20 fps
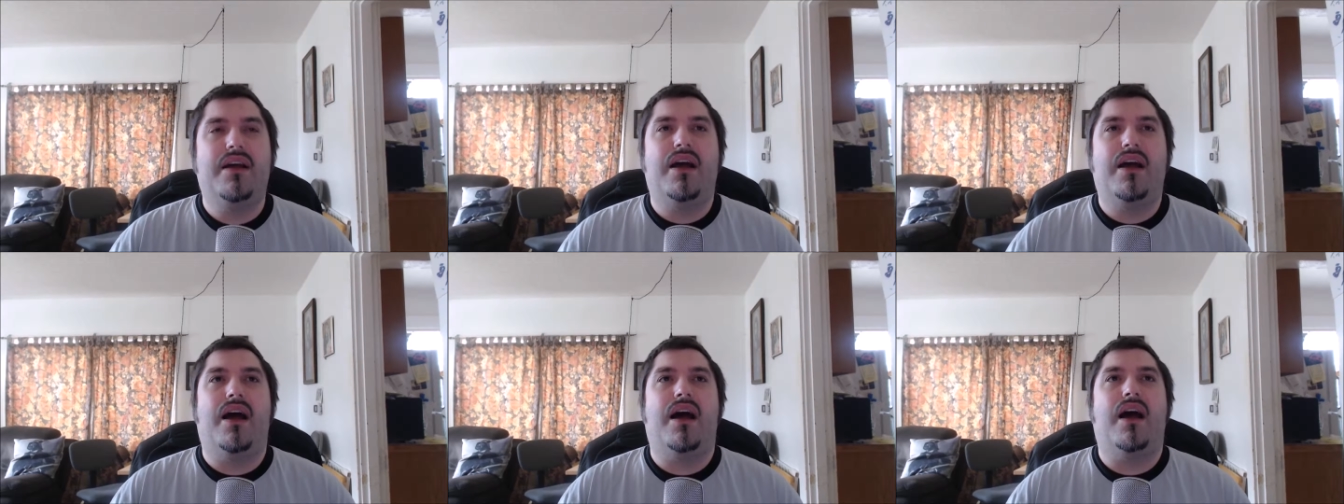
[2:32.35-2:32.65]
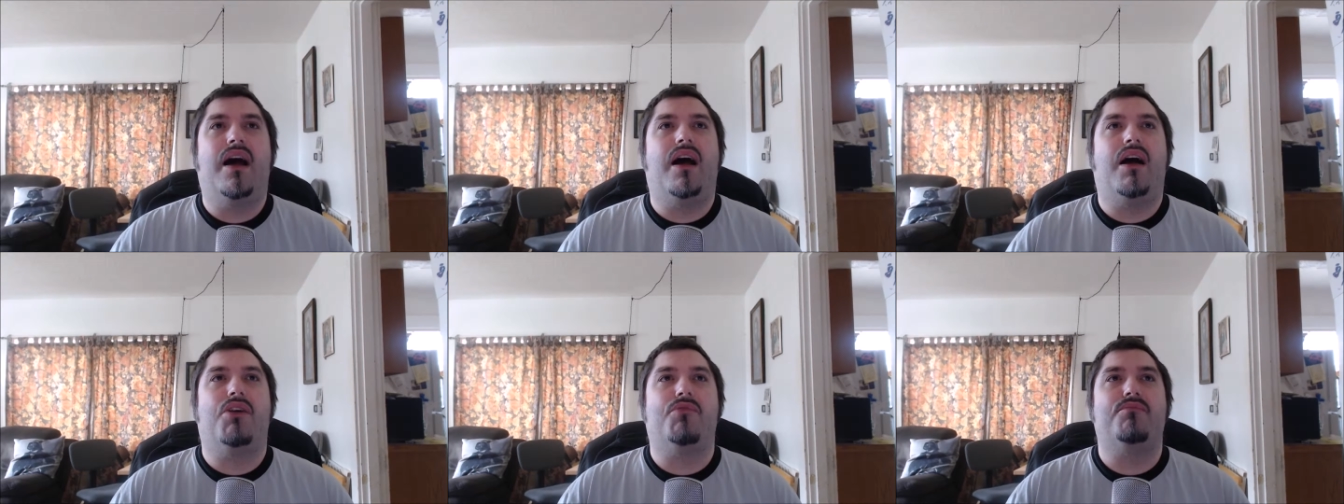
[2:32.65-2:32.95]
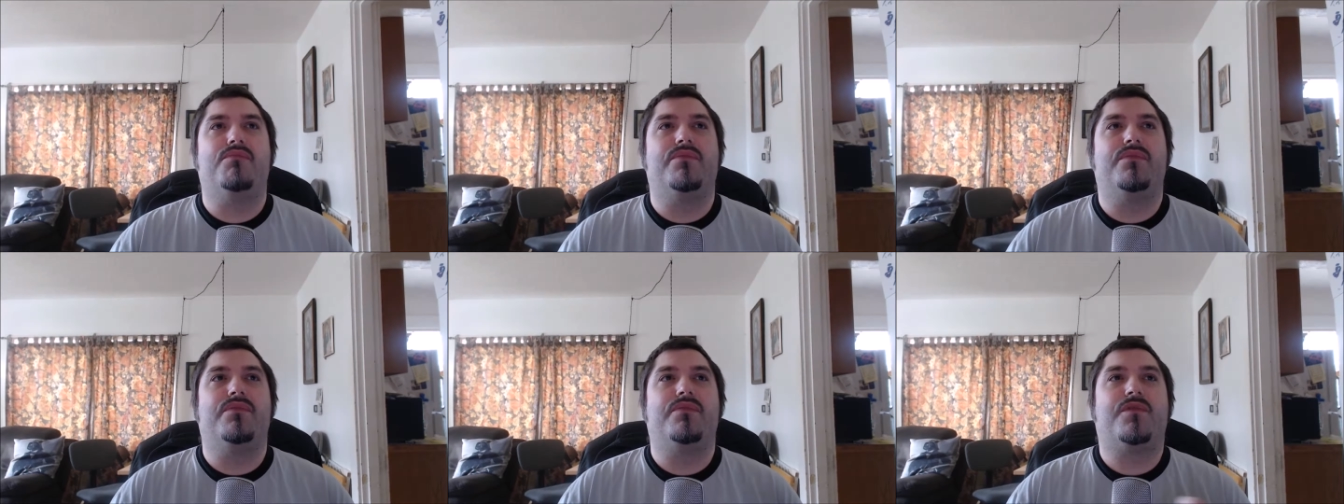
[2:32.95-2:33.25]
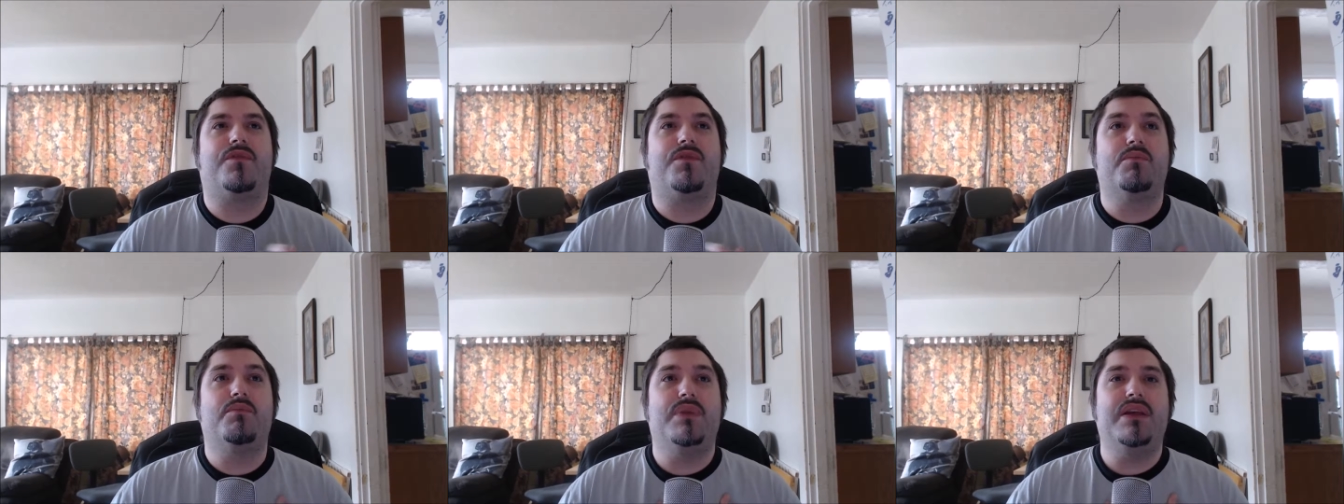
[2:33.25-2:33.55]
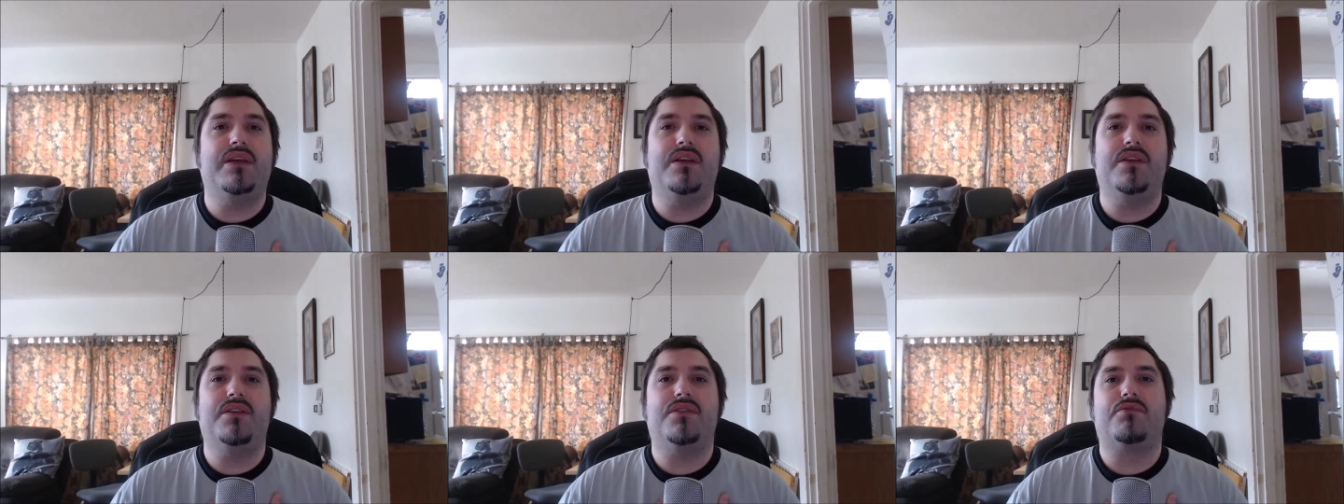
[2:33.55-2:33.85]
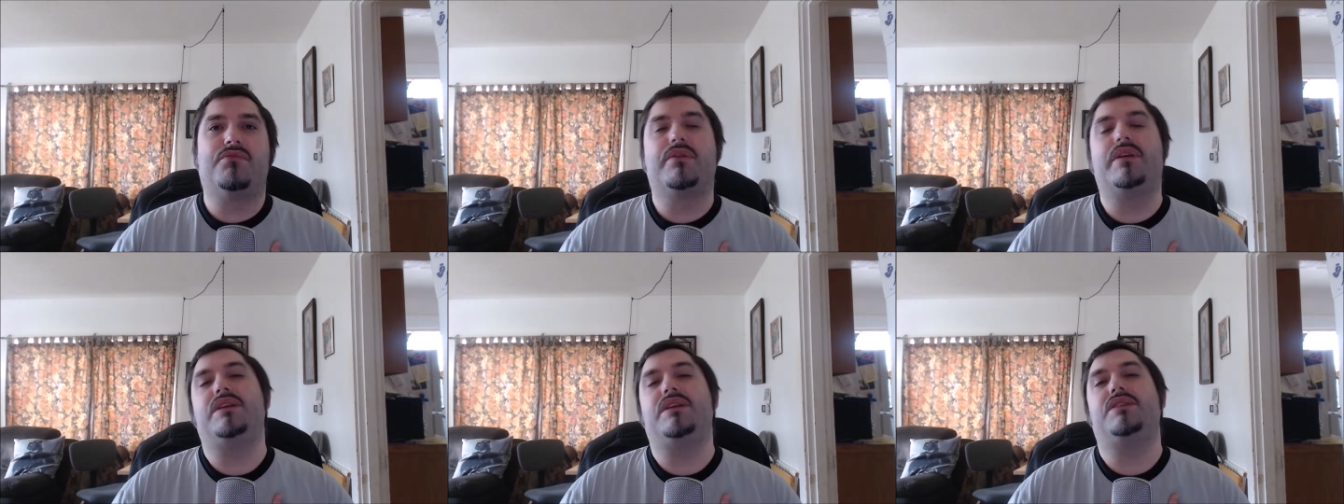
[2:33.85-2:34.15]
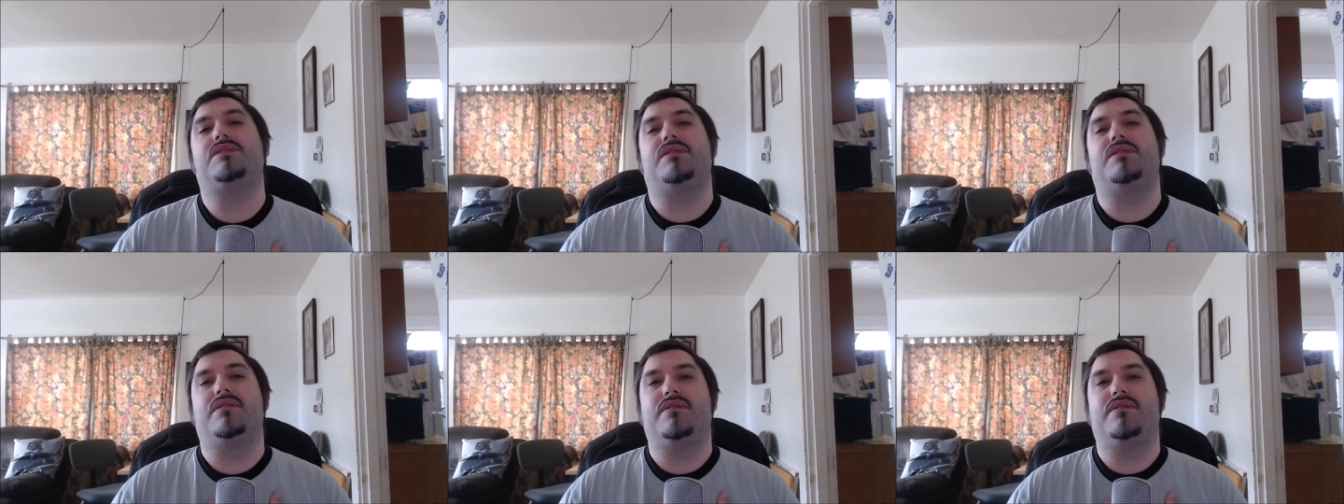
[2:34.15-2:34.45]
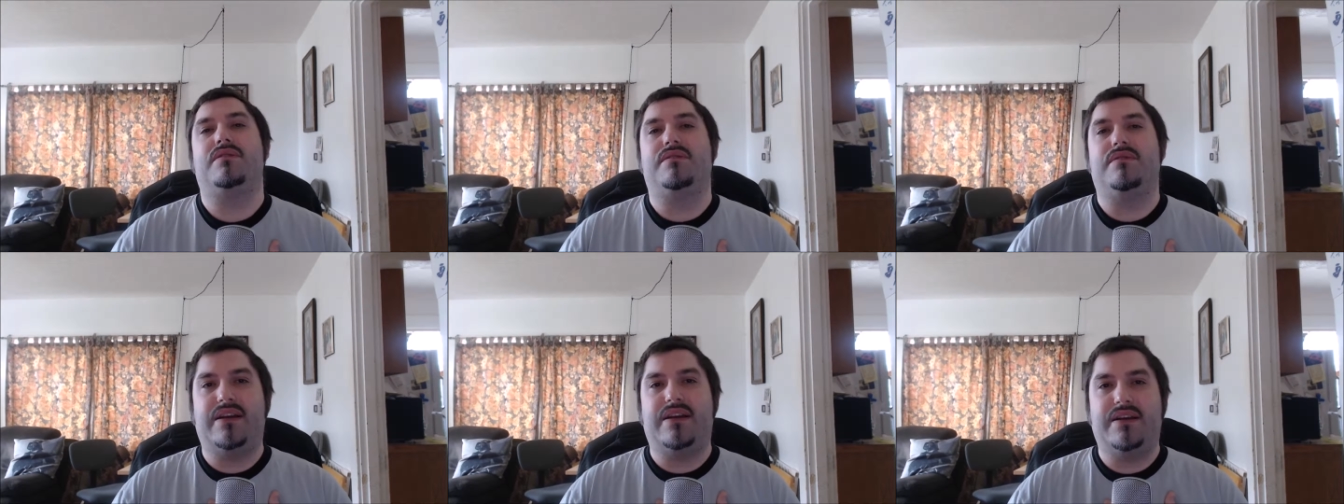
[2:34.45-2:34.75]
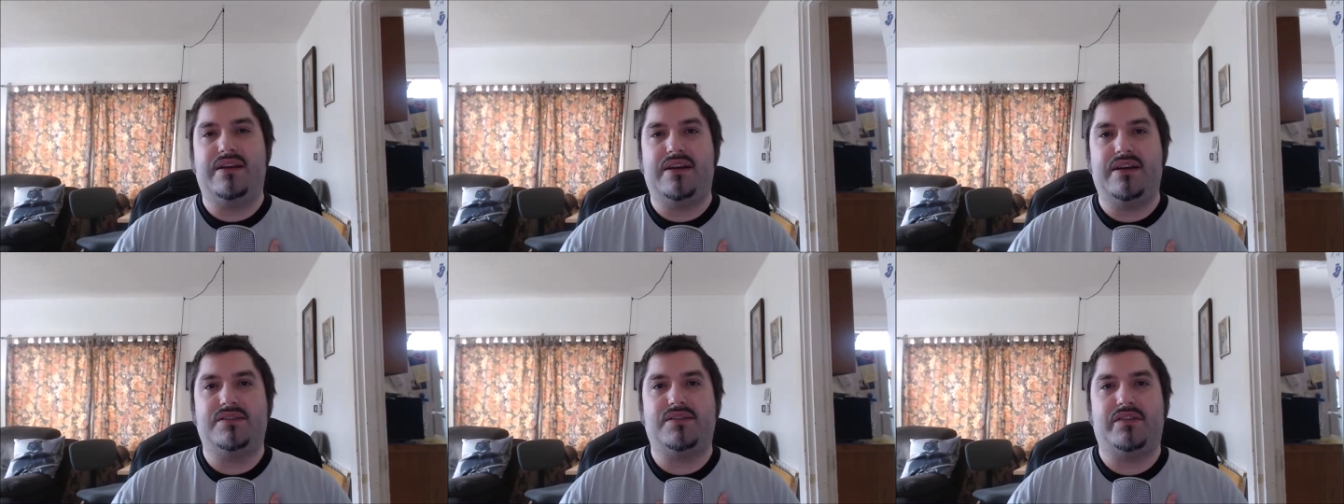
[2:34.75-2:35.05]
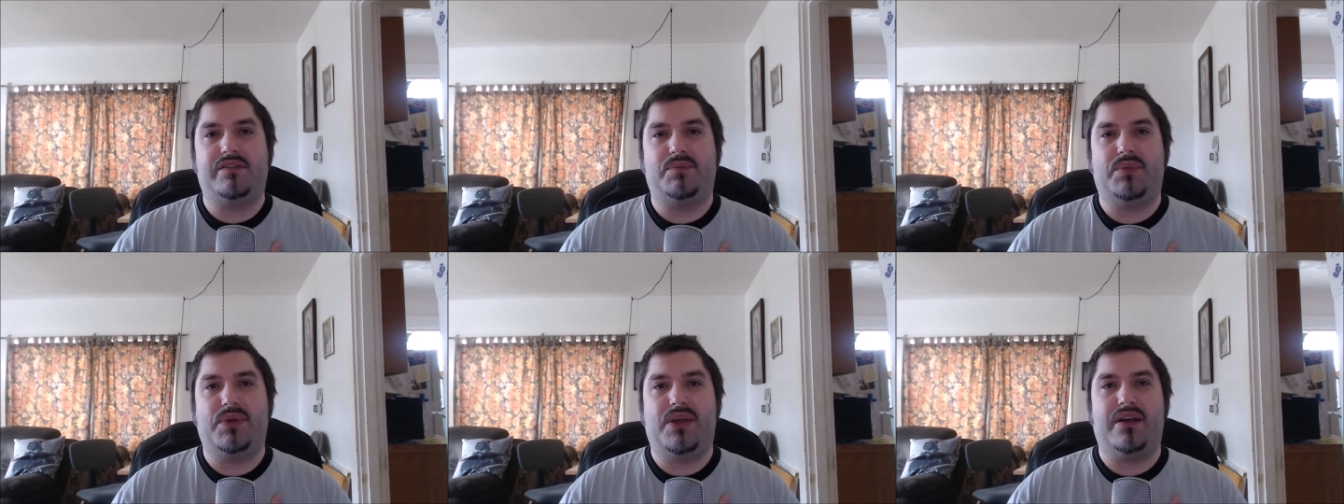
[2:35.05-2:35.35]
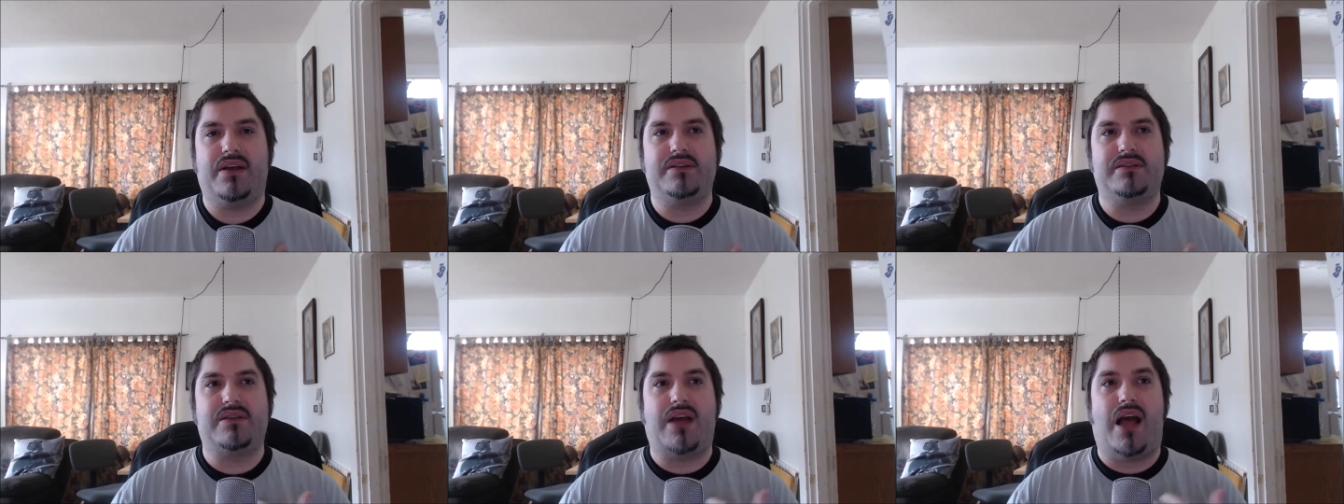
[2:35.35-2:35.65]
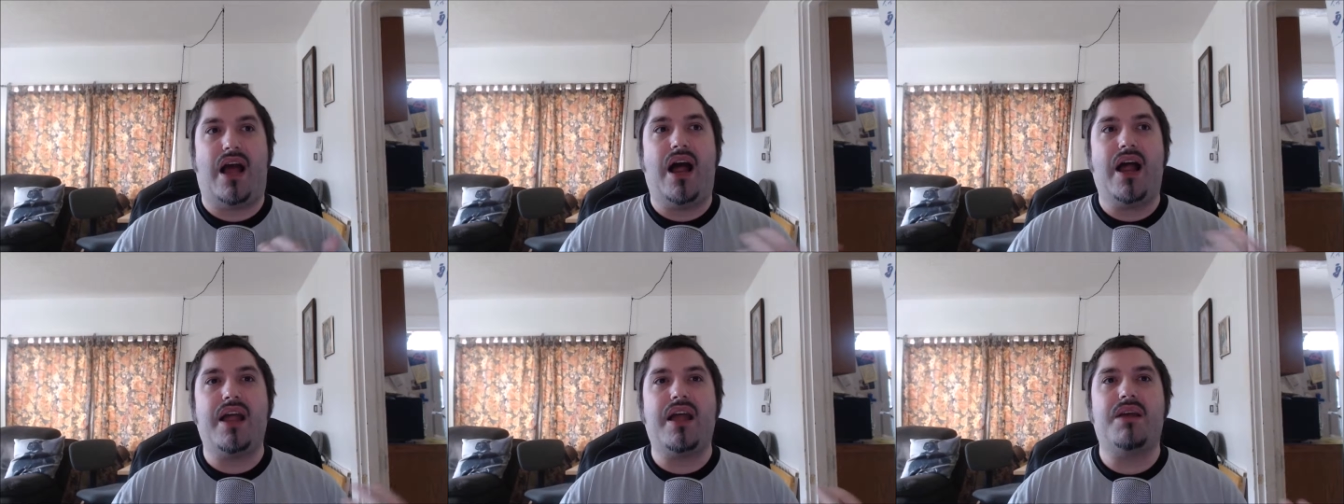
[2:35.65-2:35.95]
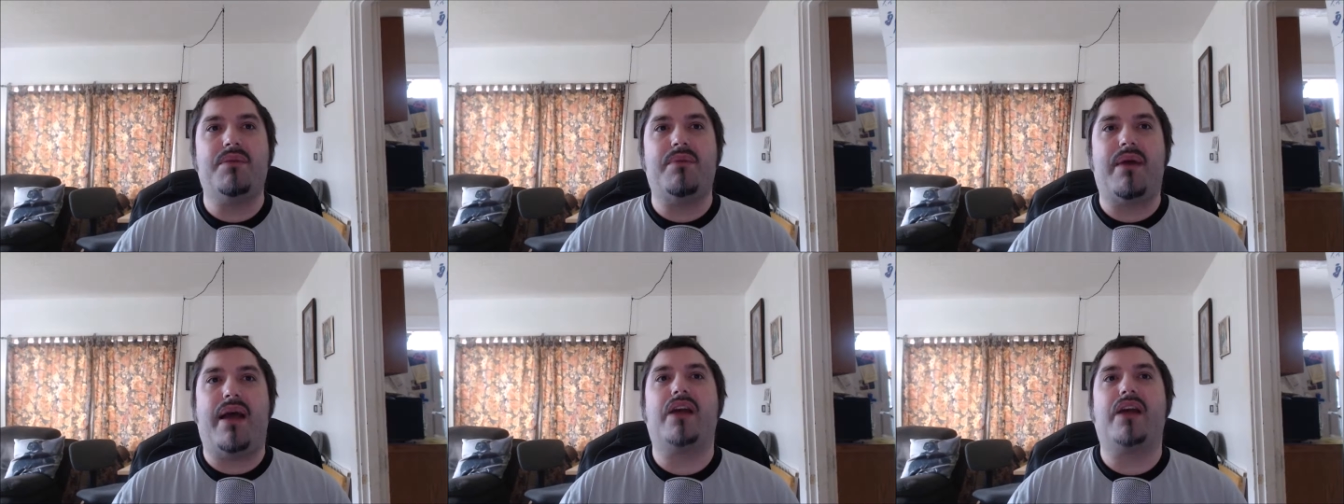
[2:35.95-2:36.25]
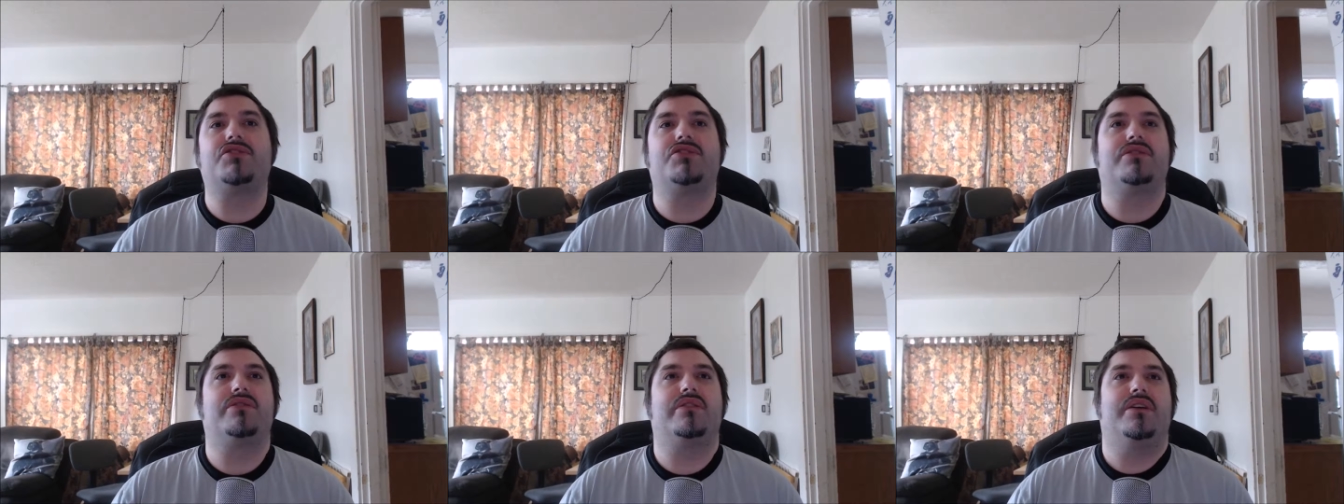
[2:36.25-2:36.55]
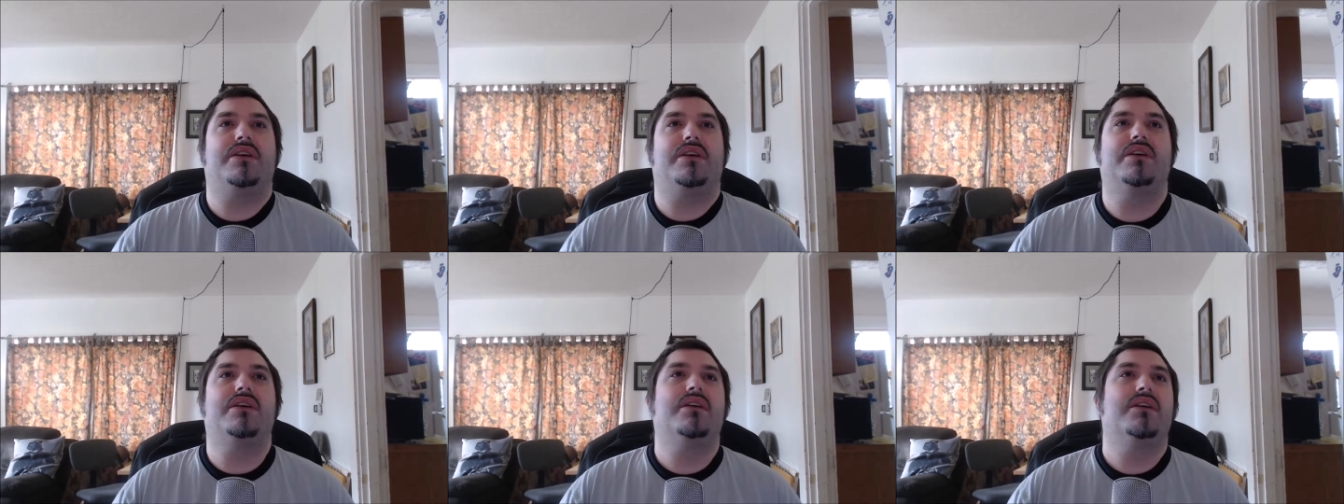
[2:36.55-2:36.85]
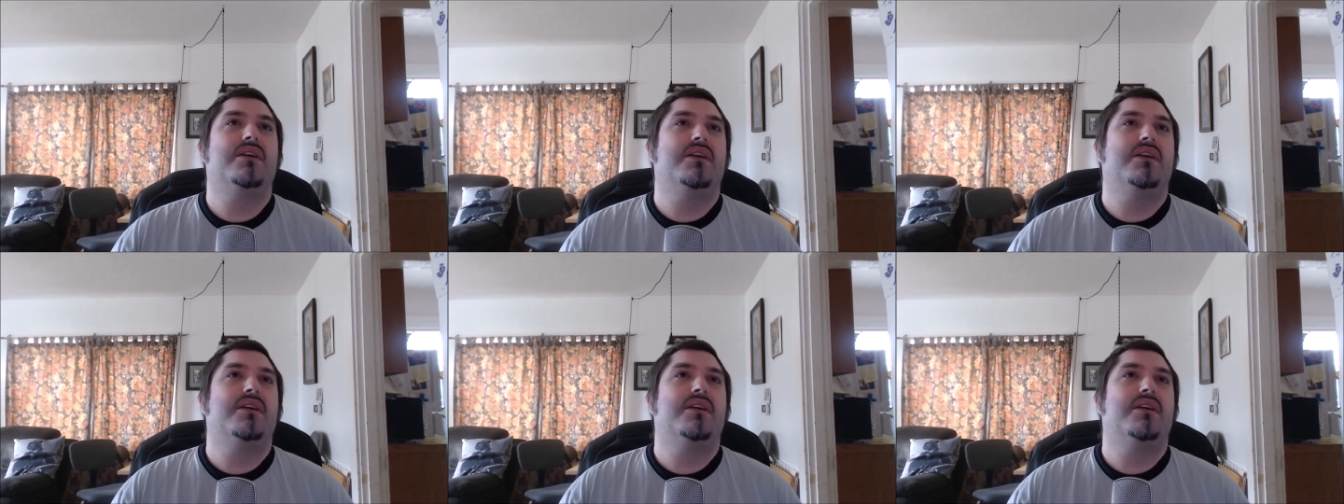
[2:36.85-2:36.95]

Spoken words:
For me, the reason that it is because I am actually